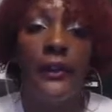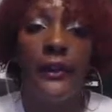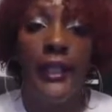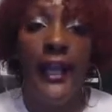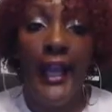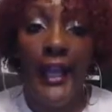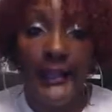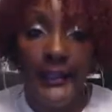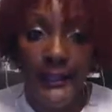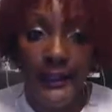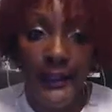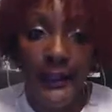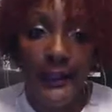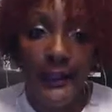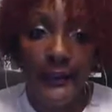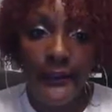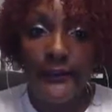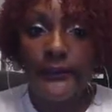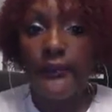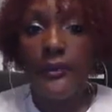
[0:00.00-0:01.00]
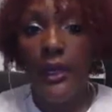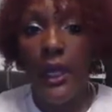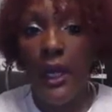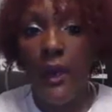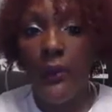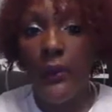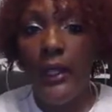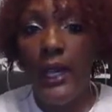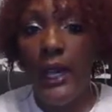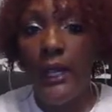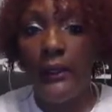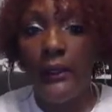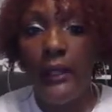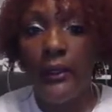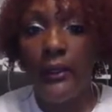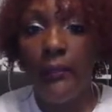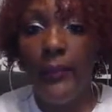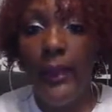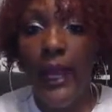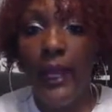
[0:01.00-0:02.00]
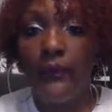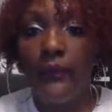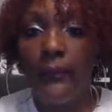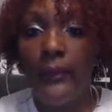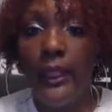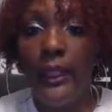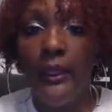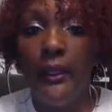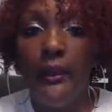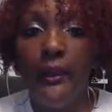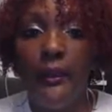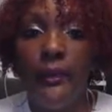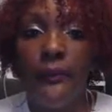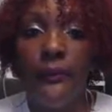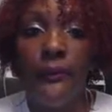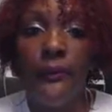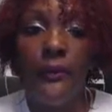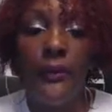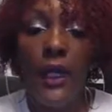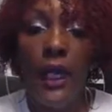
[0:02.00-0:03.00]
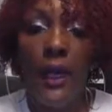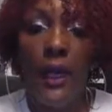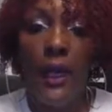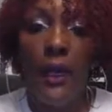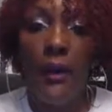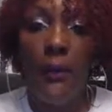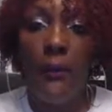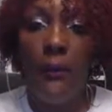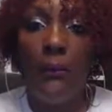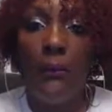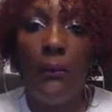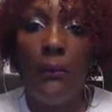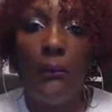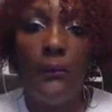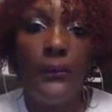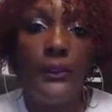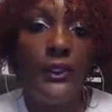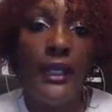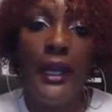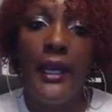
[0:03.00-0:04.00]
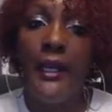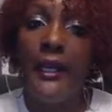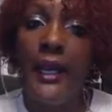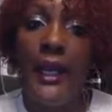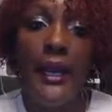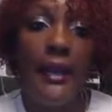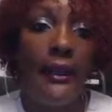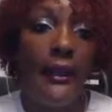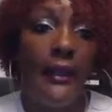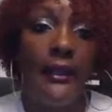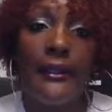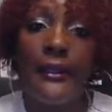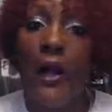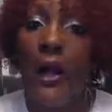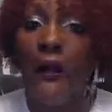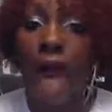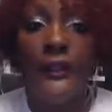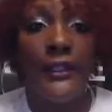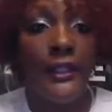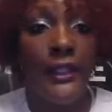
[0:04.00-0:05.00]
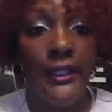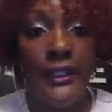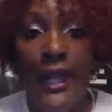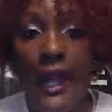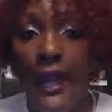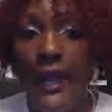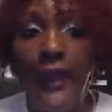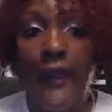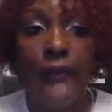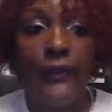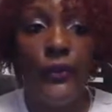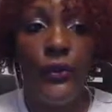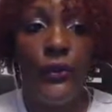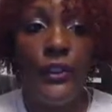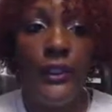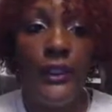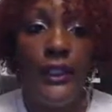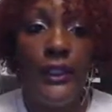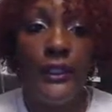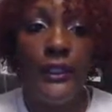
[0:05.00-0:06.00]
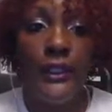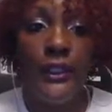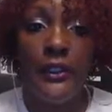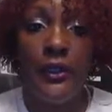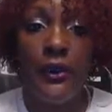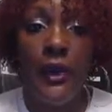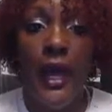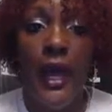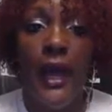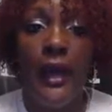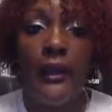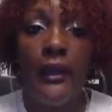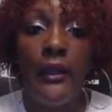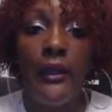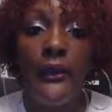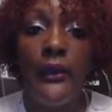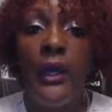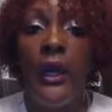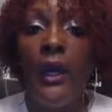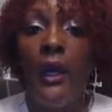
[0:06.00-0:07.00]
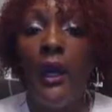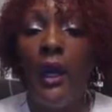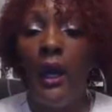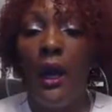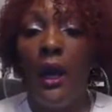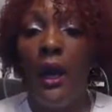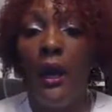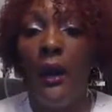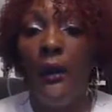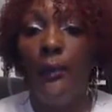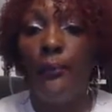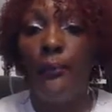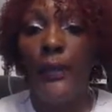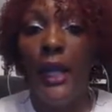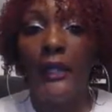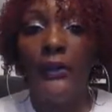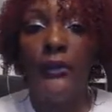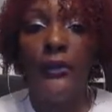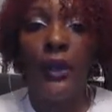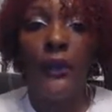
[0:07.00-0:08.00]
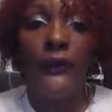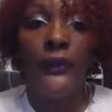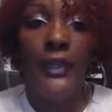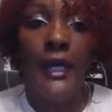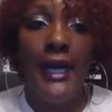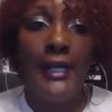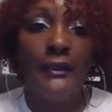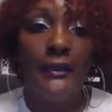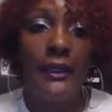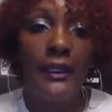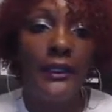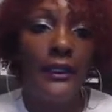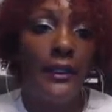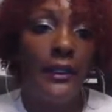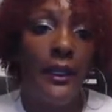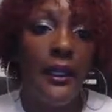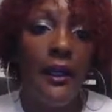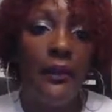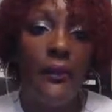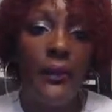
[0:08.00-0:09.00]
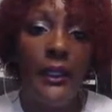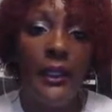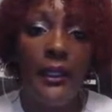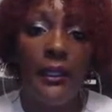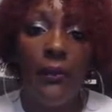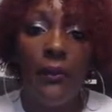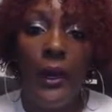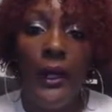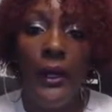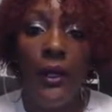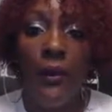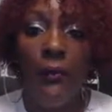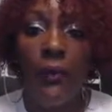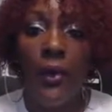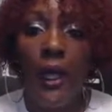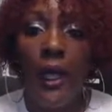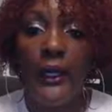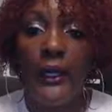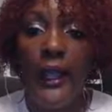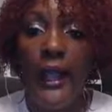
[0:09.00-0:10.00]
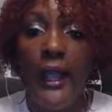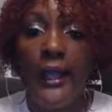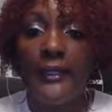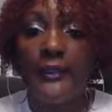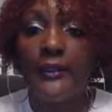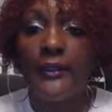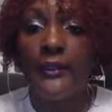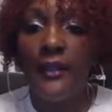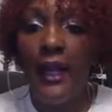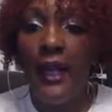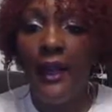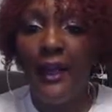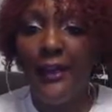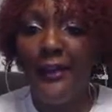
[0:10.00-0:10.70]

Kasich, we got a letter back from him saying that his office did not have jurisdiction in Ohio. I don't know if you guys listened in. We did a radio broadcast.